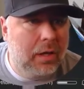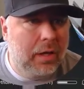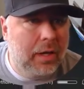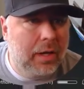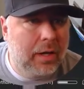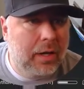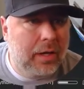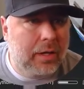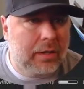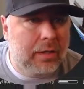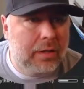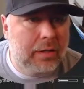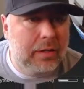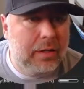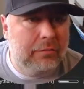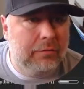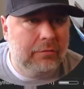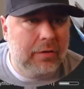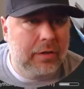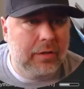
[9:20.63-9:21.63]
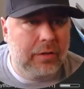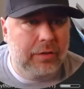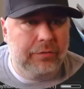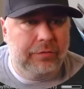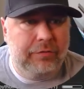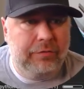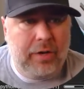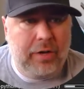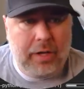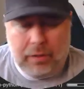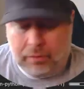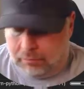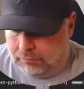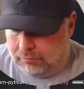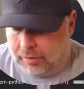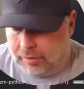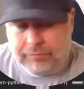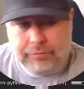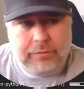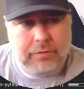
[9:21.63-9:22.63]
and I can get rid of the file
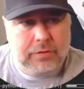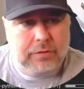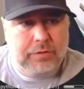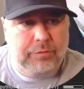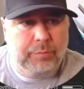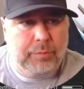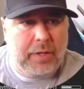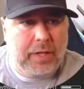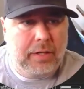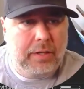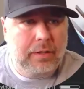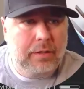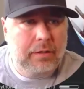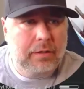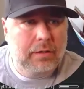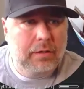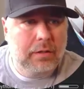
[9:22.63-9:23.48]
reference of main,